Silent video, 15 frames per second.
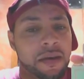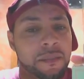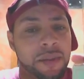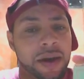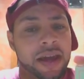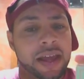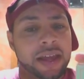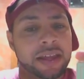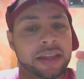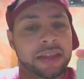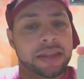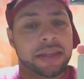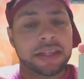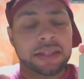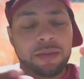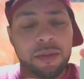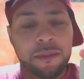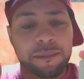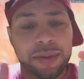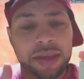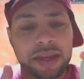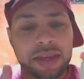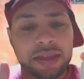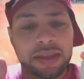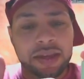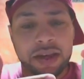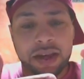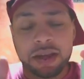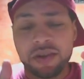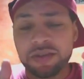but this would be the
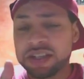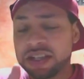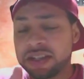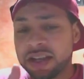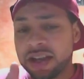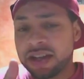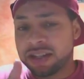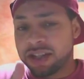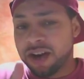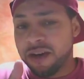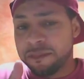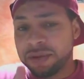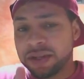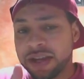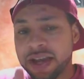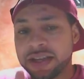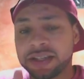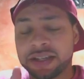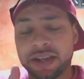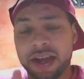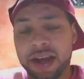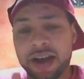closest interpretation